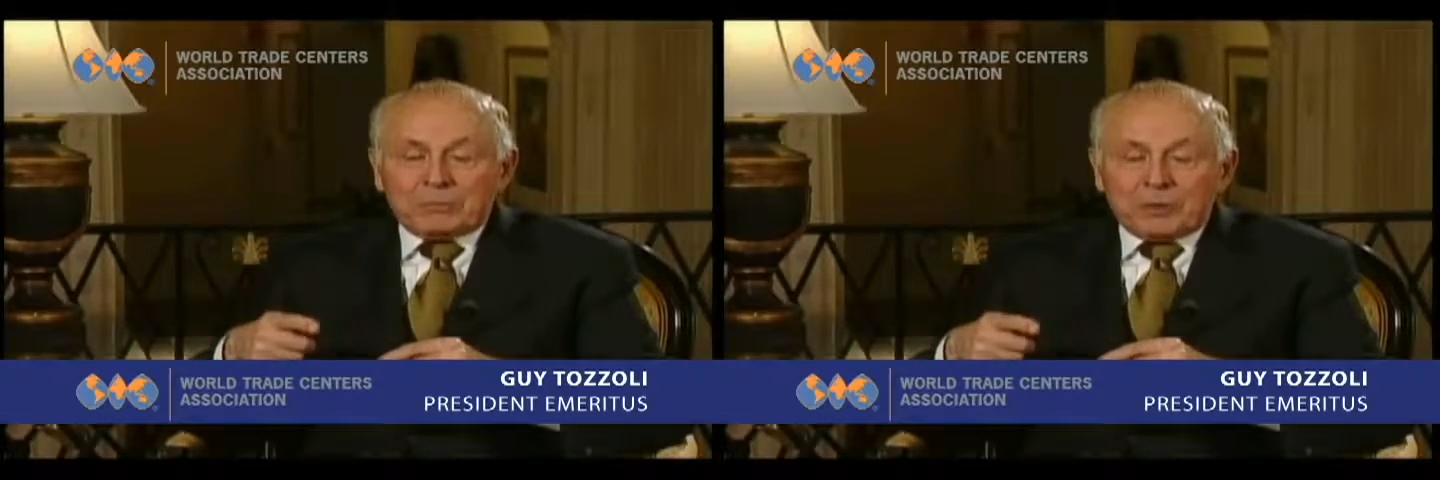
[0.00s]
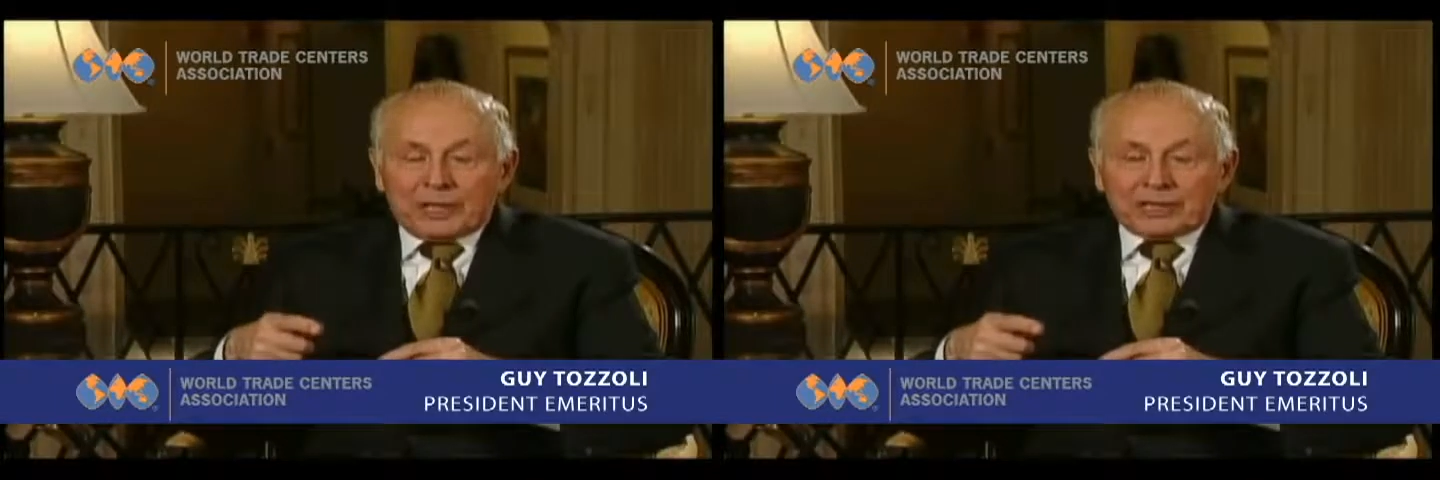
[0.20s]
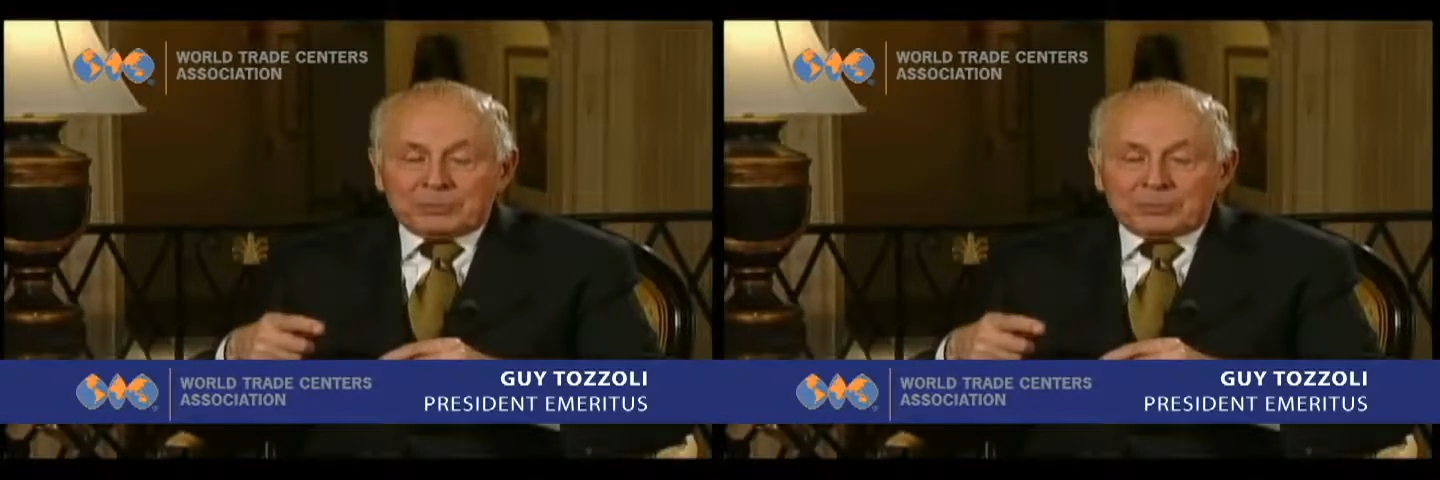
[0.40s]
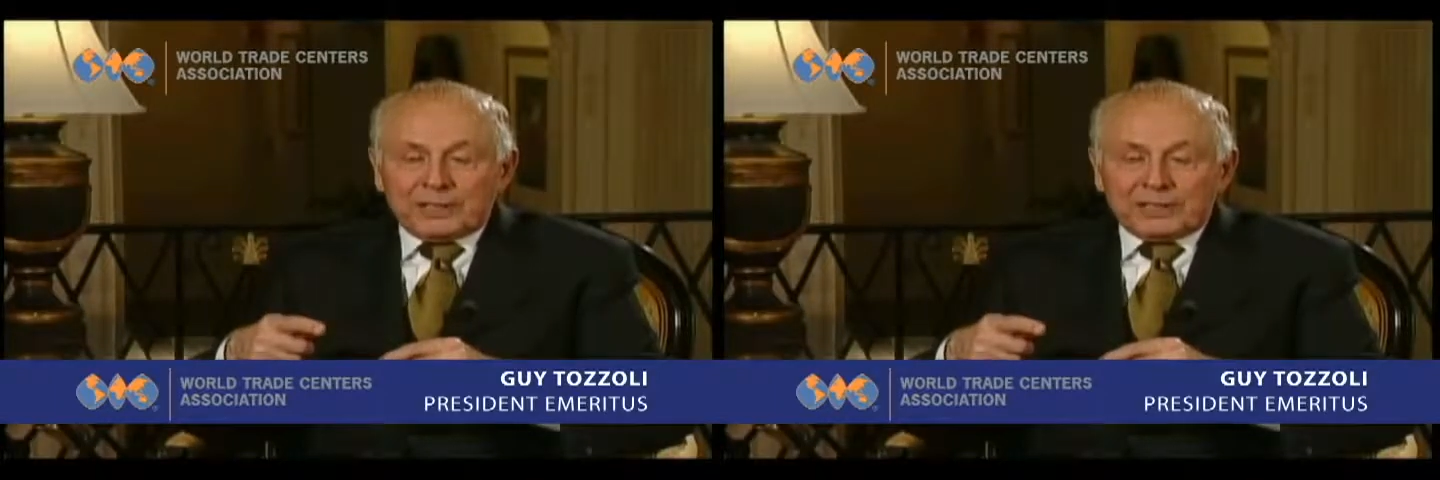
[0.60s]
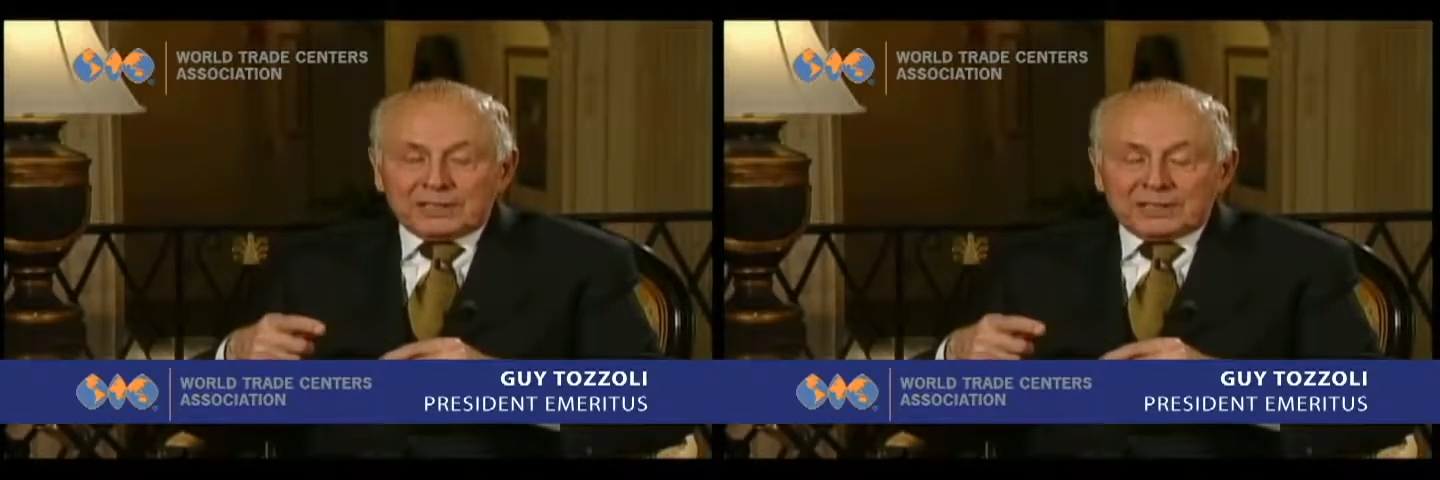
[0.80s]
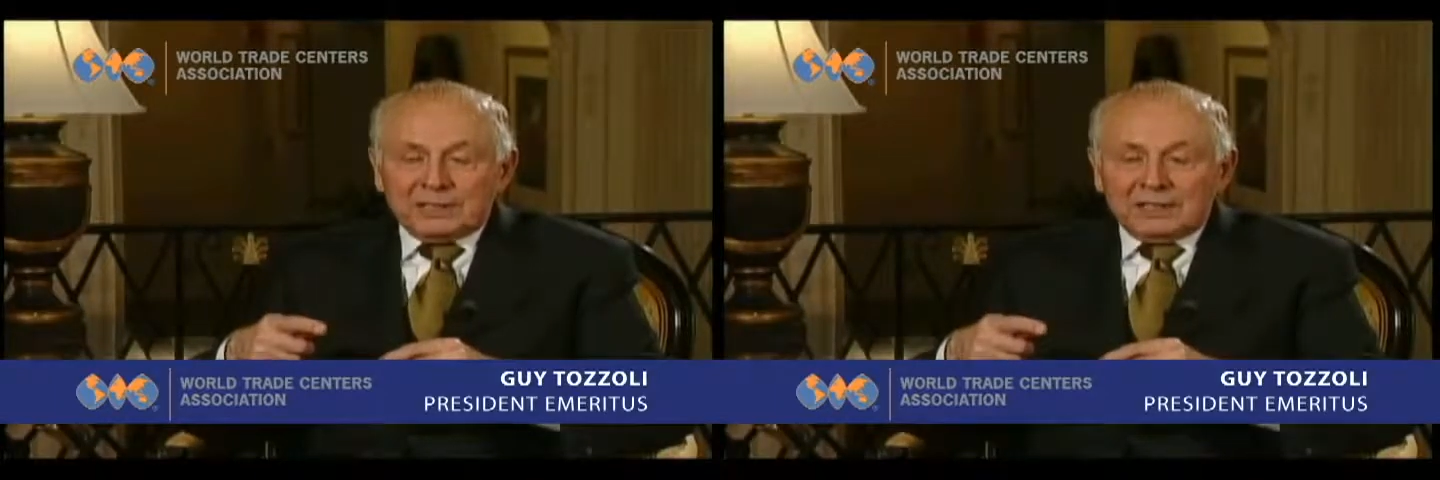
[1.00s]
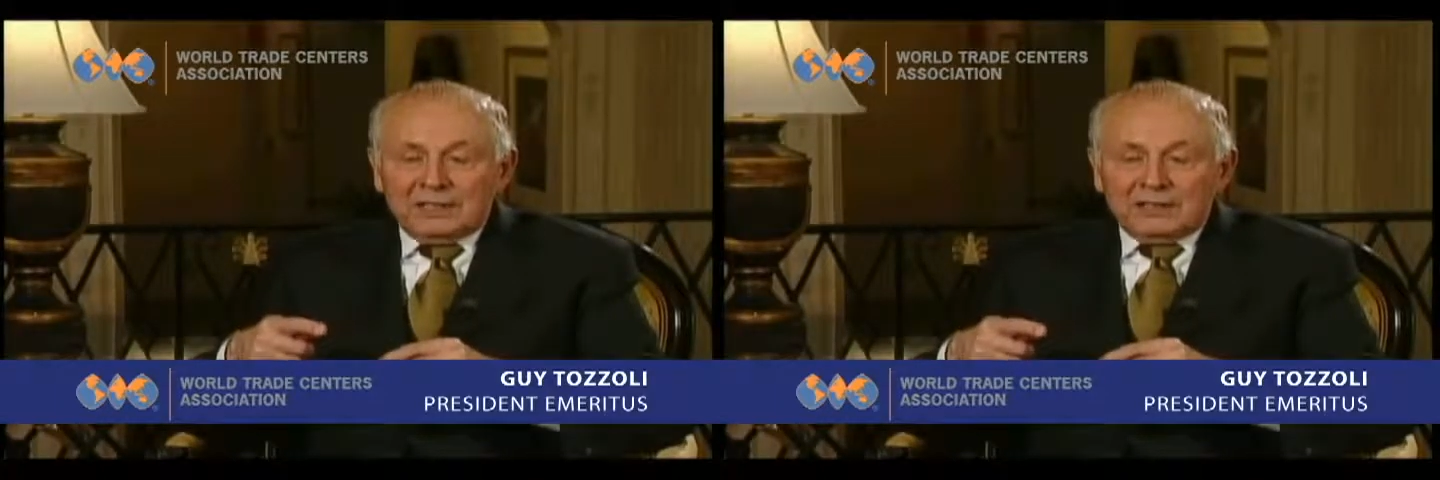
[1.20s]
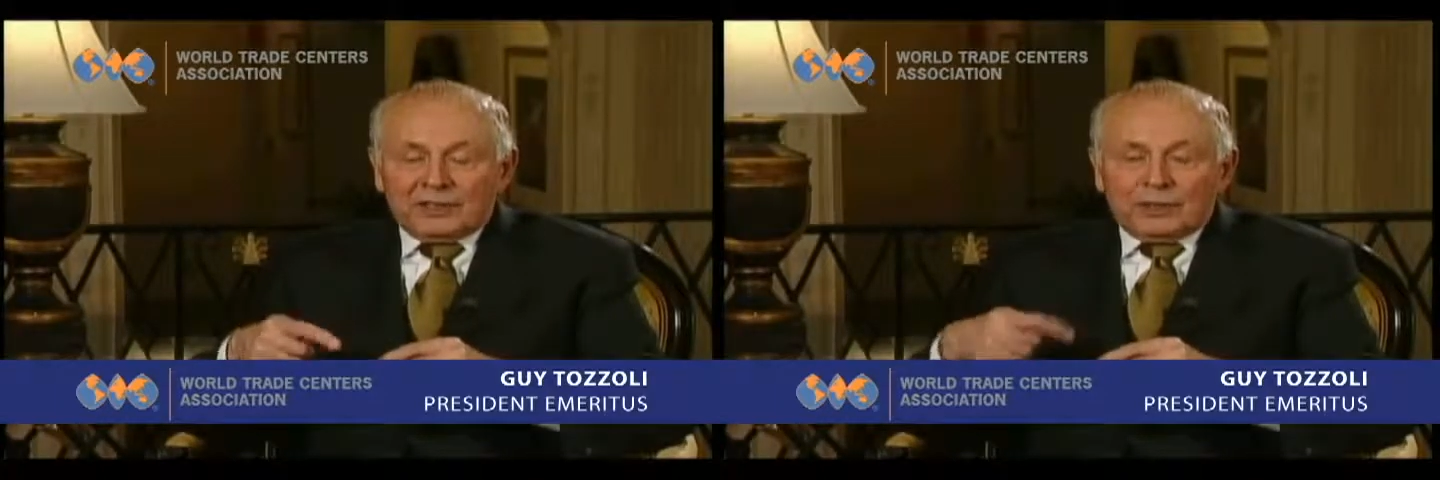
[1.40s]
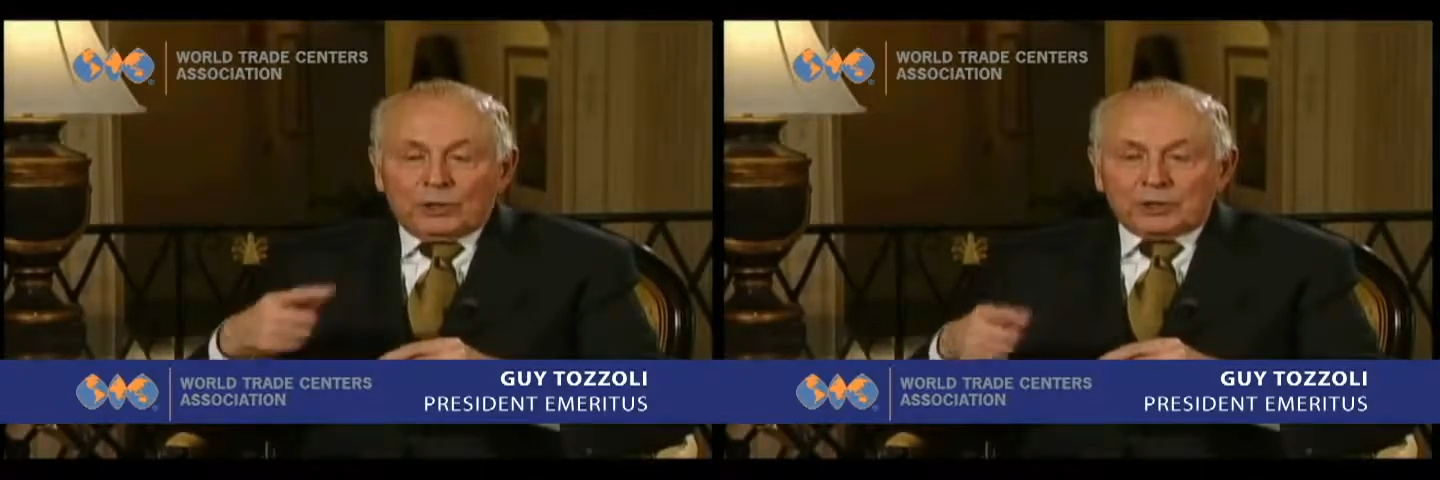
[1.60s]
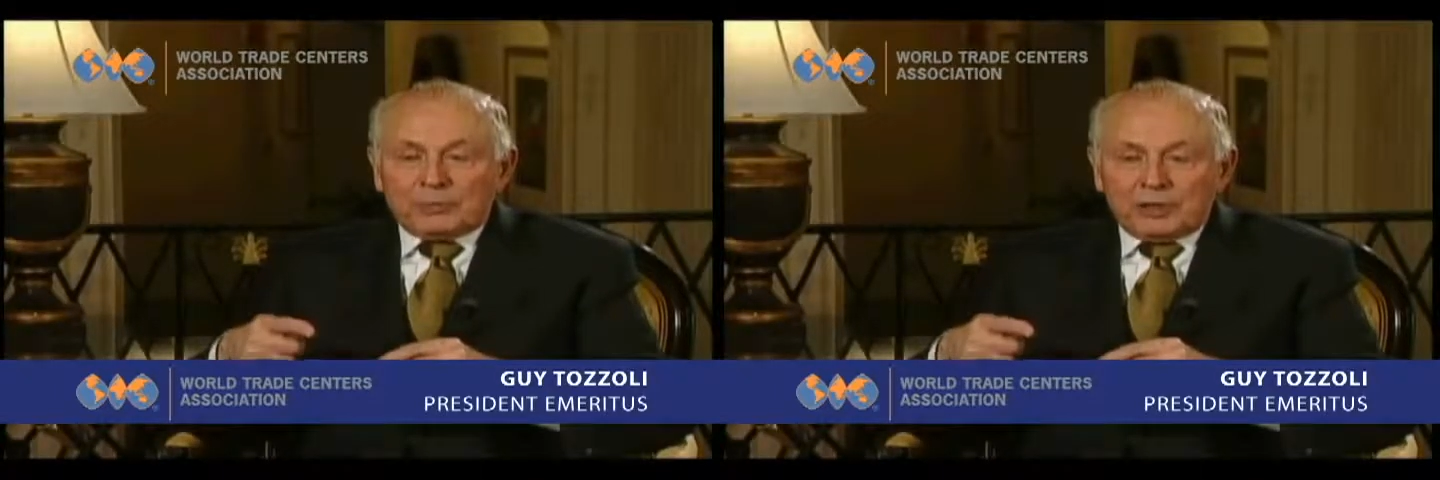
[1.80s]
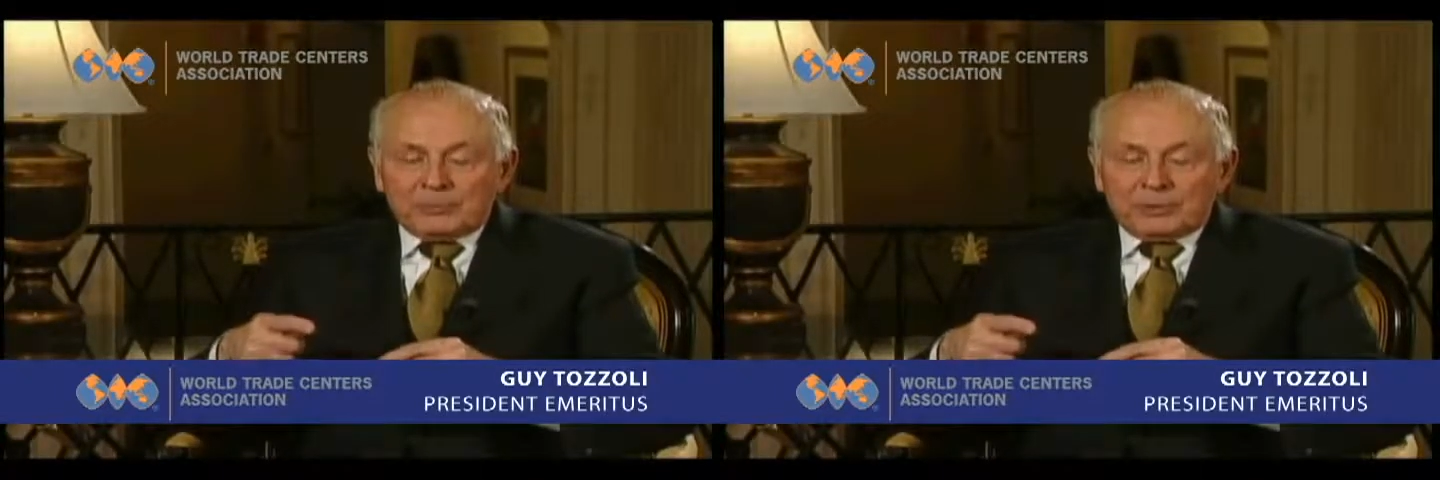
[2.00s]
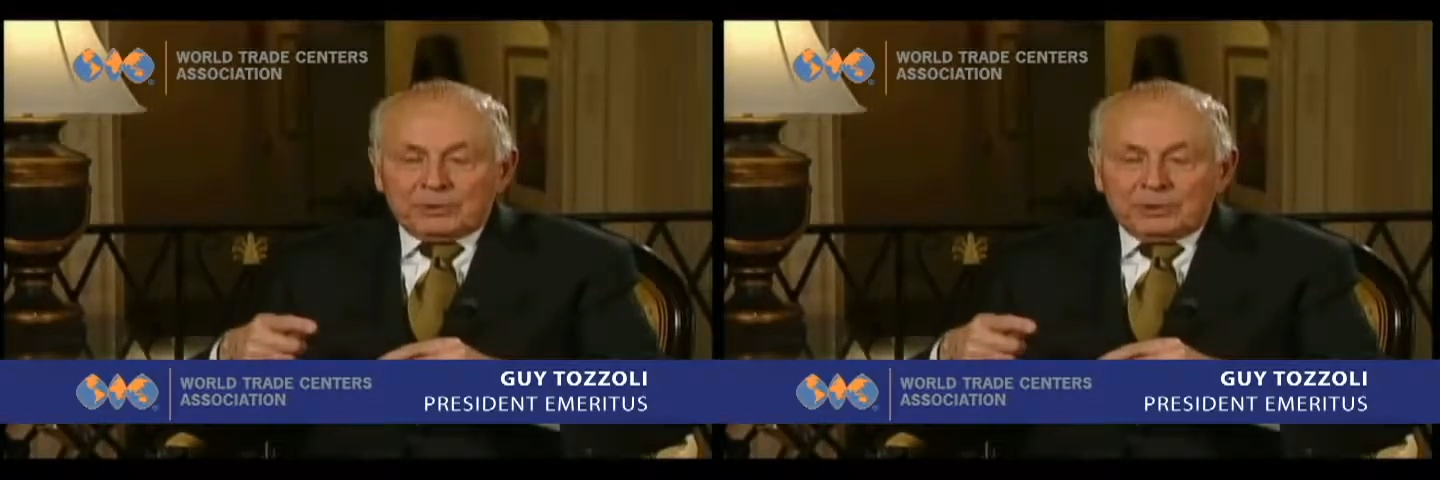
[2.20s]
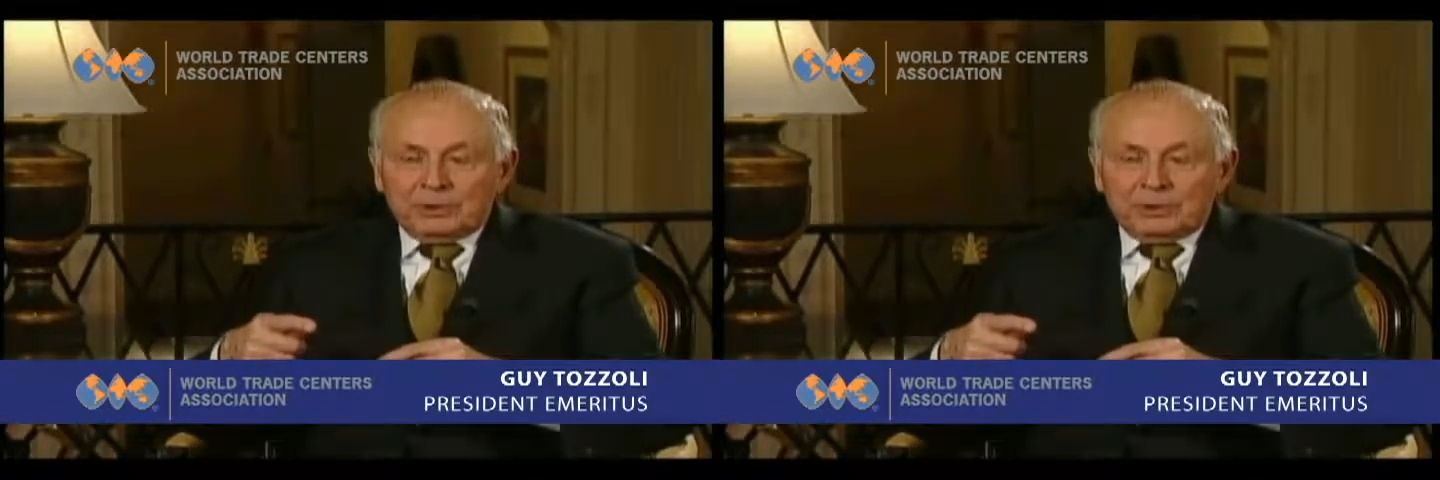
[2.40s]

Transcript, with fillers: marketplace for those people